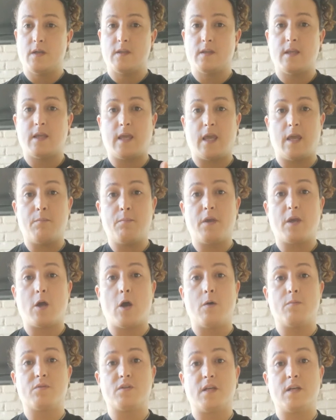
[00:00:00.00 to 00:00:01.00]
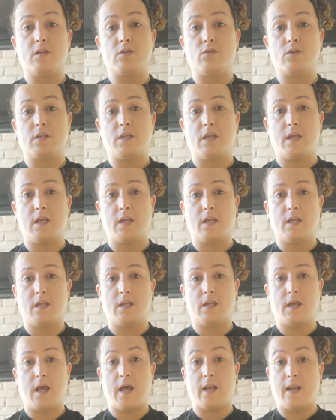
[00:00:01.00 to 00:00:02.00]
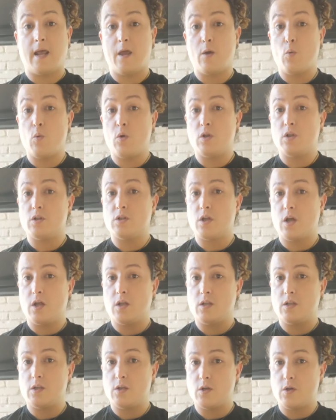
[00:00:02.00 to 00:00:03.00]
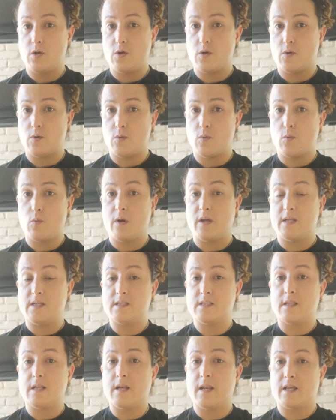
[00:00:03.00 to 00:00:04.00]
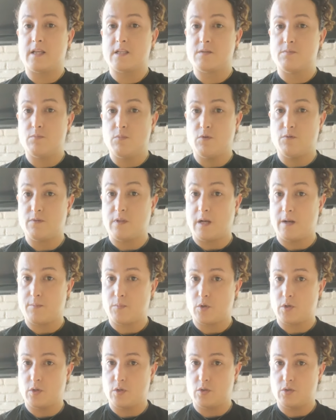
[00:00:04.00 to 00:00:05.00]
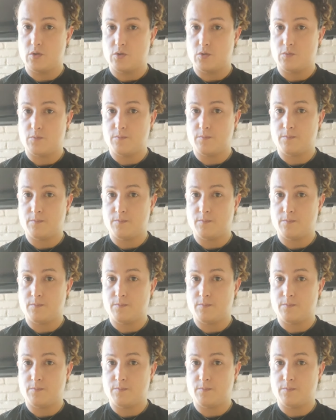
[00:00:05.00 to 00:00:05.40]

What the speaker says: the game becomes entertaining and I will not know what is the next move that I'm gonna do.